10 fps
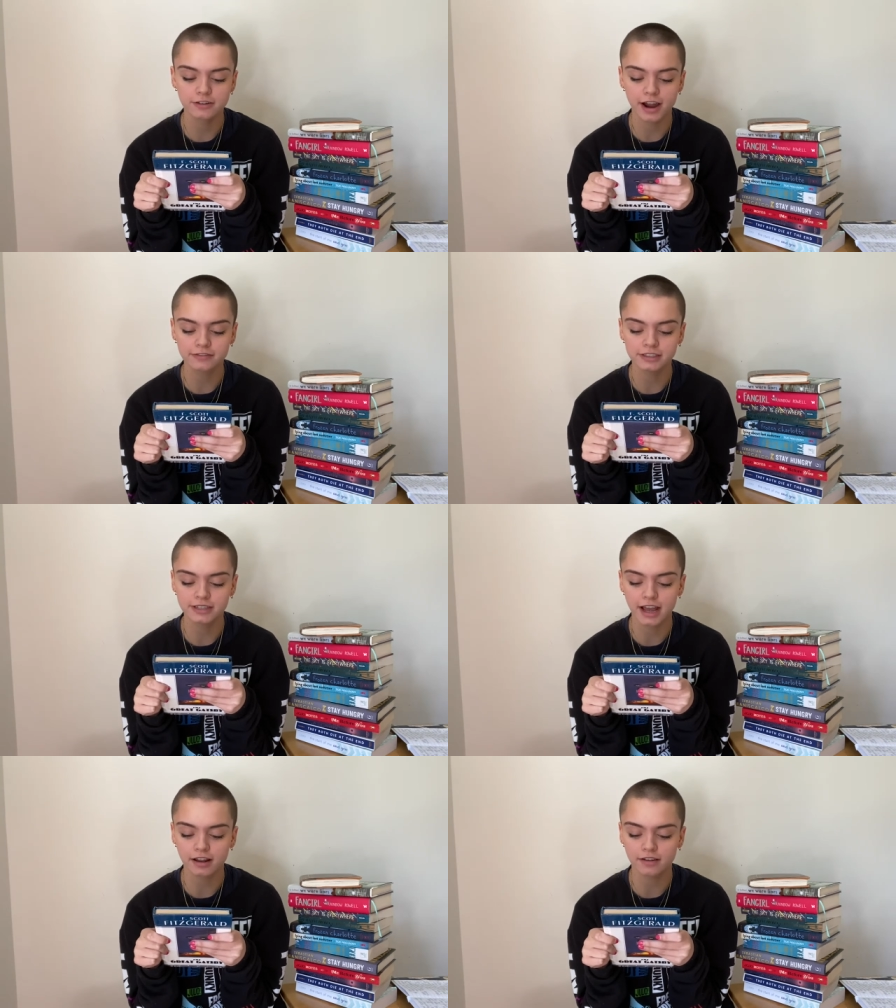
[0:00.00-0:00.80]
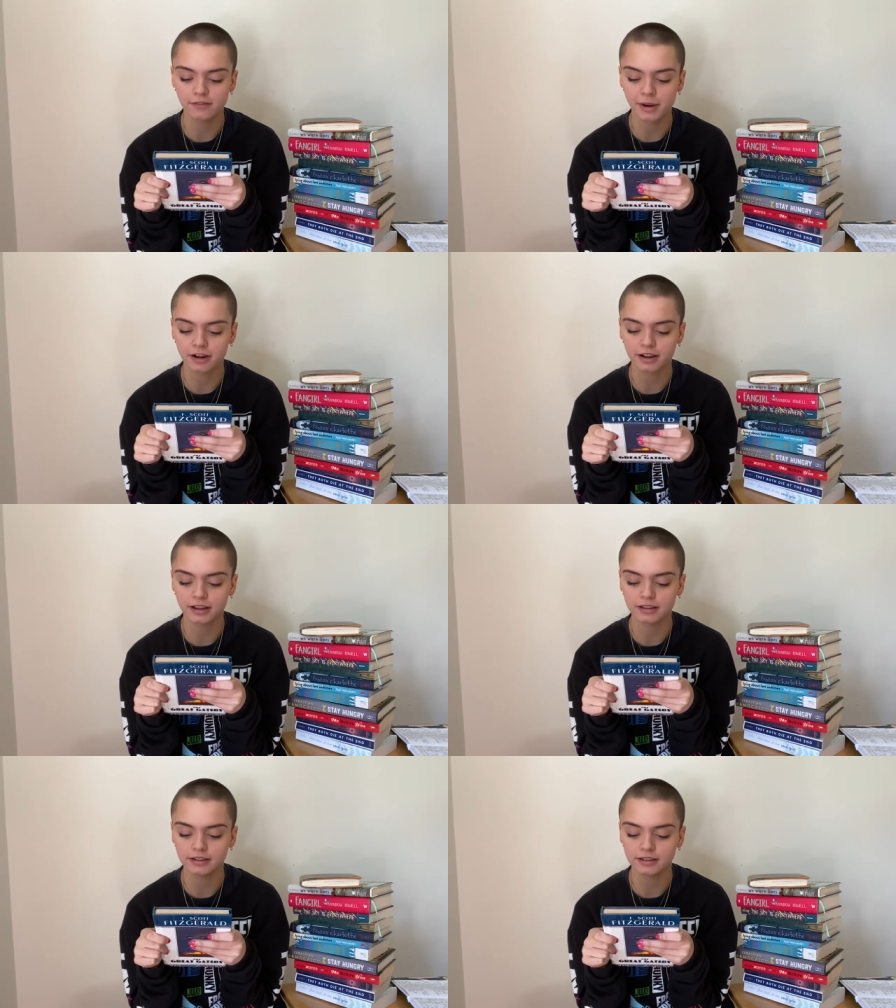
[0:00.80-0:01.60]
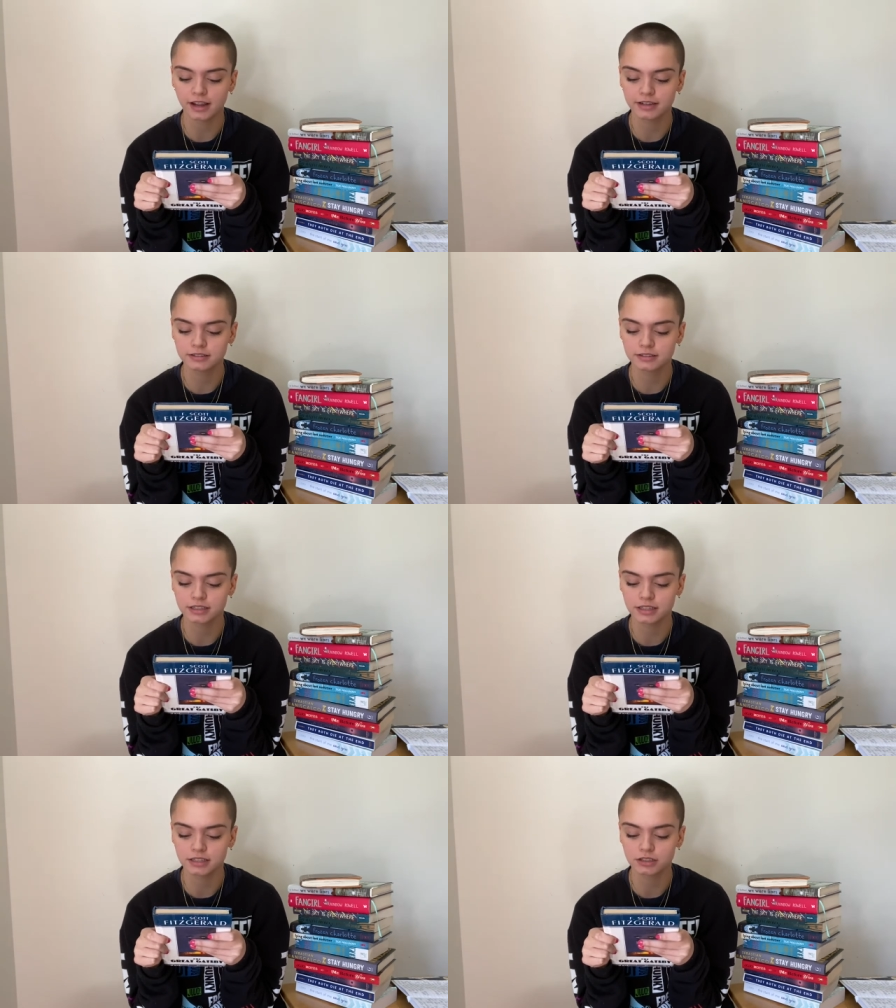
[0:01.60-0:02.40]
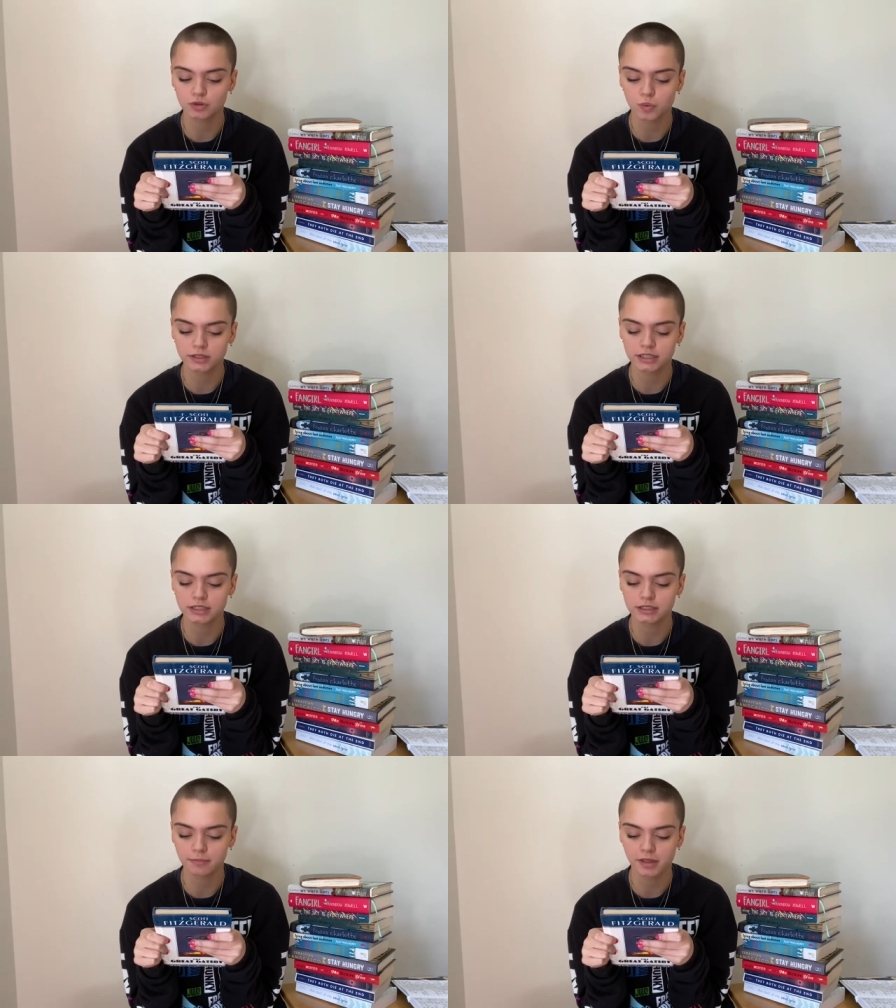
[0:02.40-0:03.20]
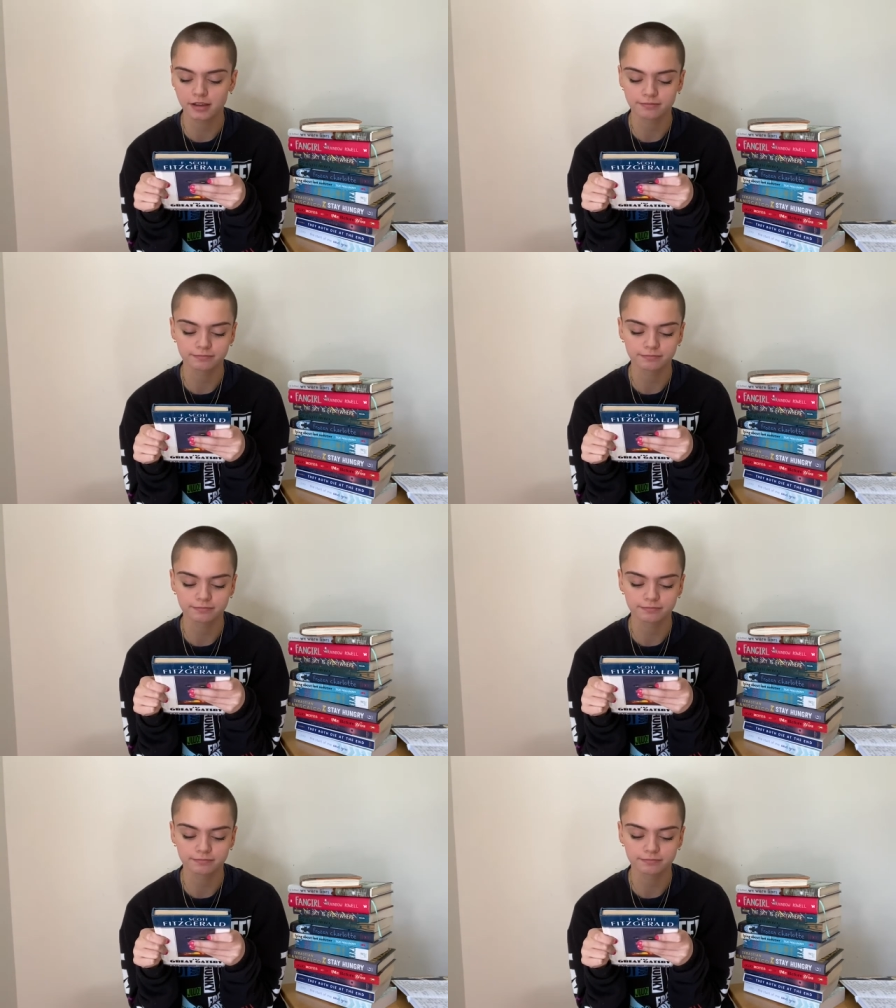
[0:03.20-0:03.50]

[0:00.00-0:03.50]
crafted tale of America in the 1920 something.